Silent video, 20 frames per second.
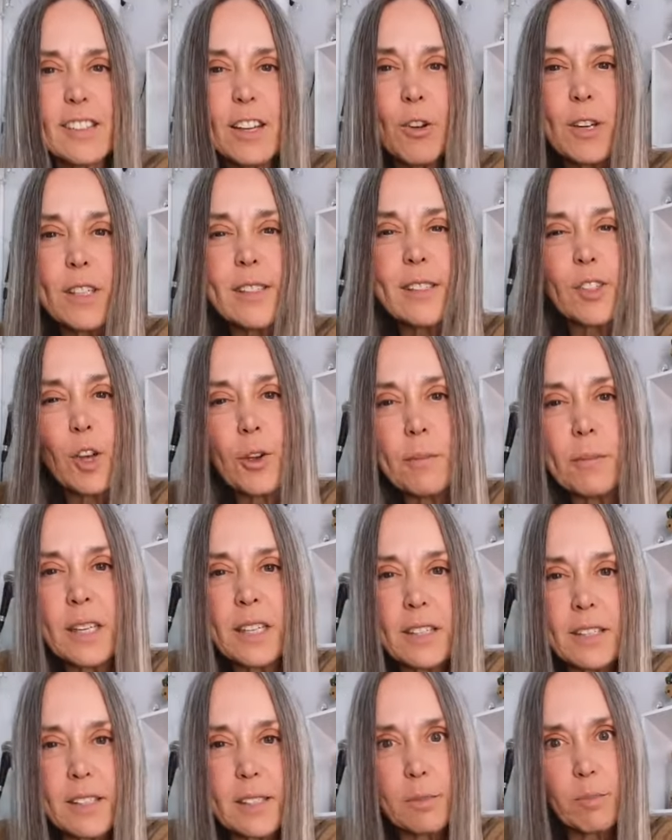There are so
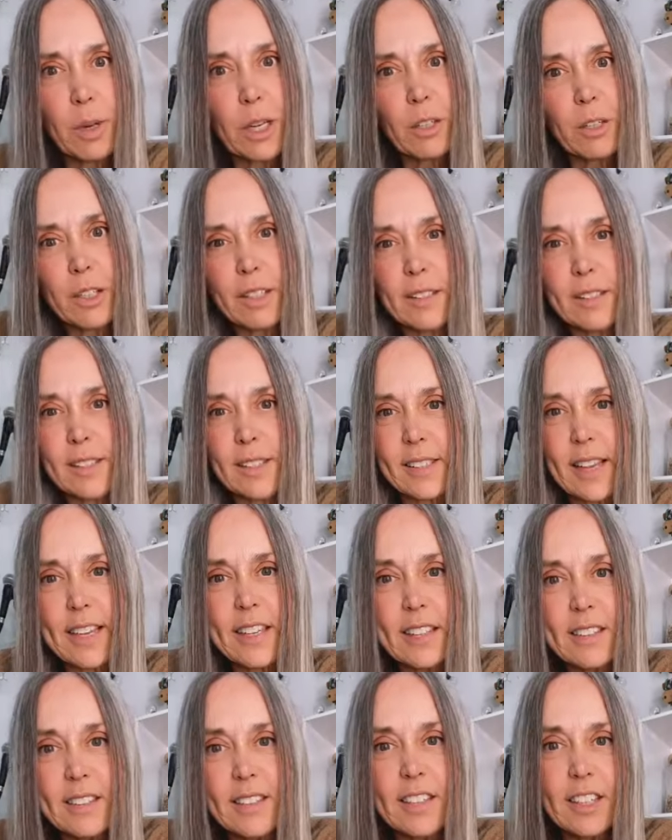many spirits
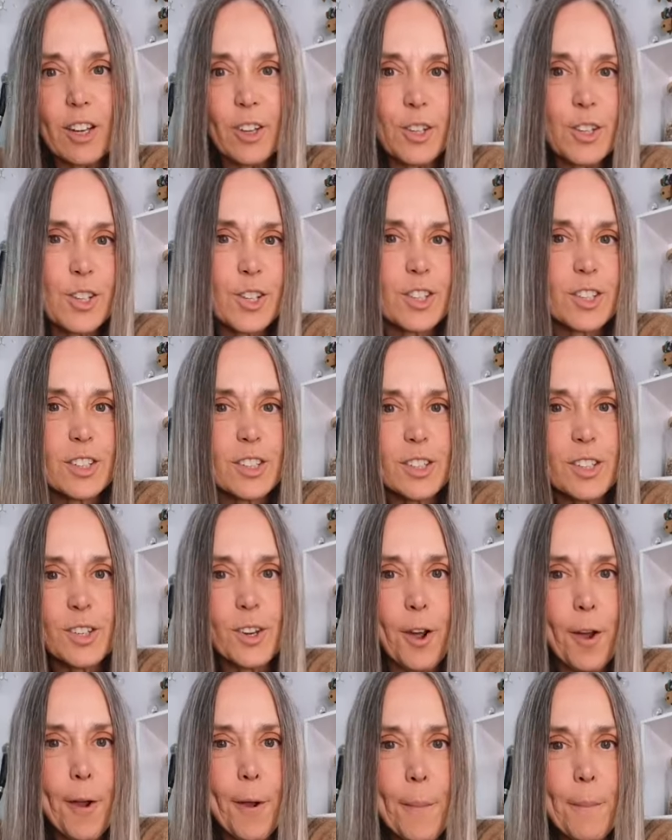in the ocean, you
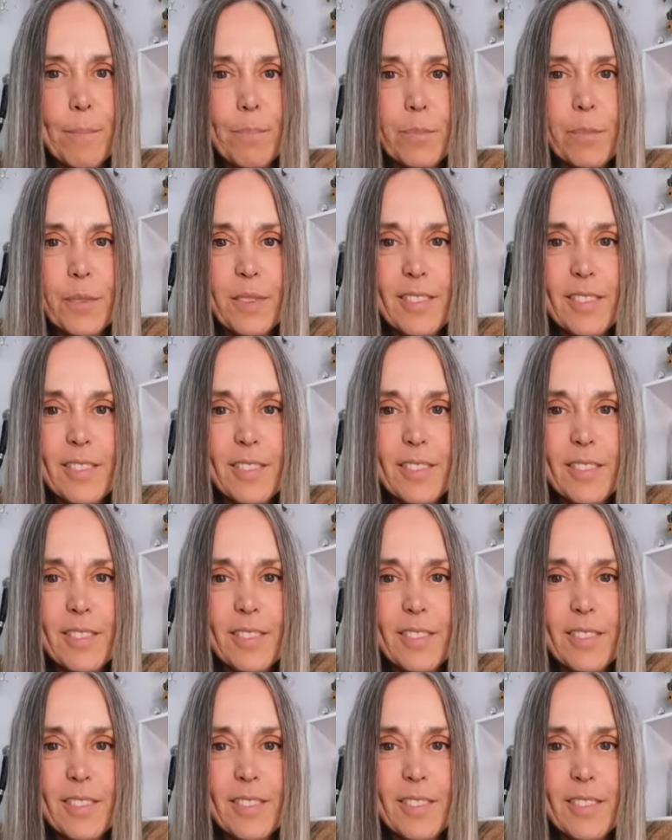know,